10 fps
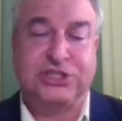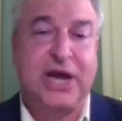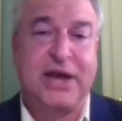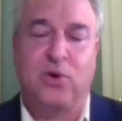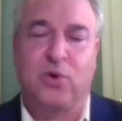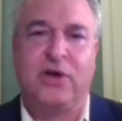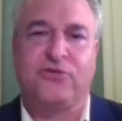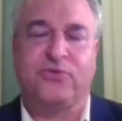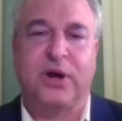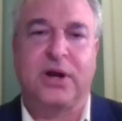in China or
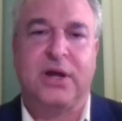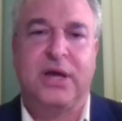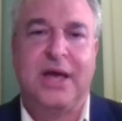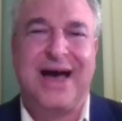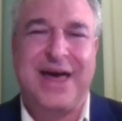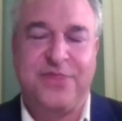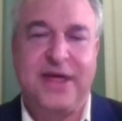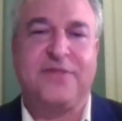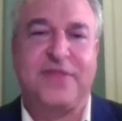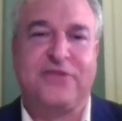elsewhere, I
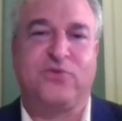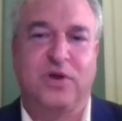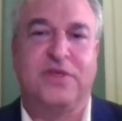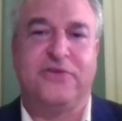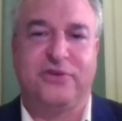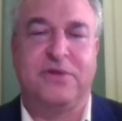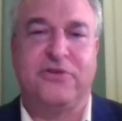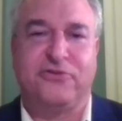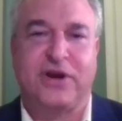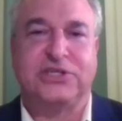think that's where this
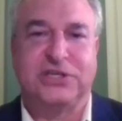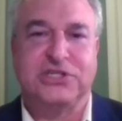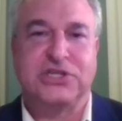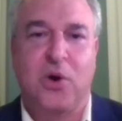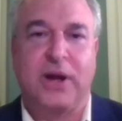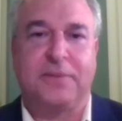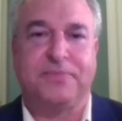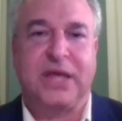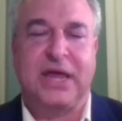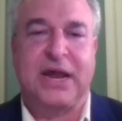administration is going.
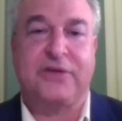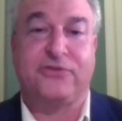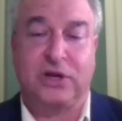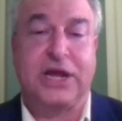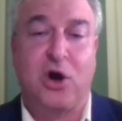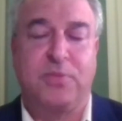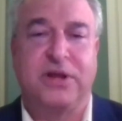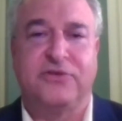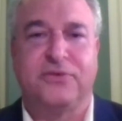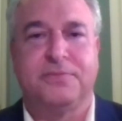And I certainly hope
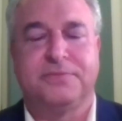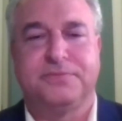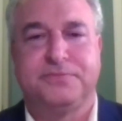it is.